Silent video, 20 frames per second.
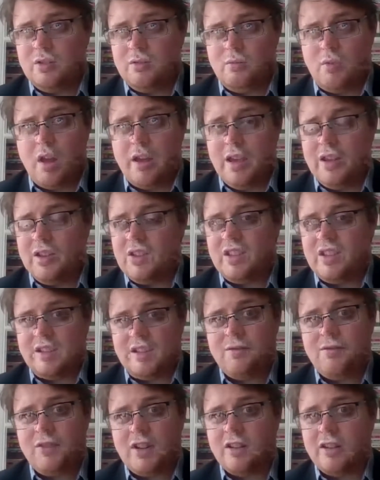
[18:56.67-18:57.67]
uh,
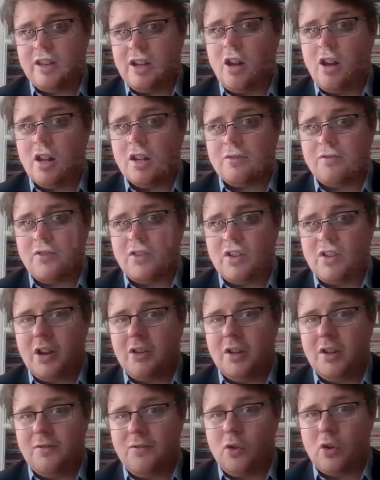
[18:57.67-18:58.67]
significantly harder for
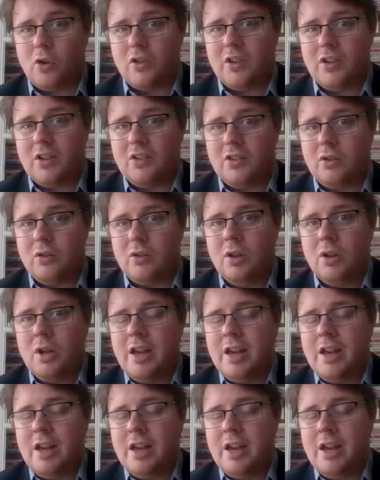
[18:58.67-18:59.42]
Saudi forces to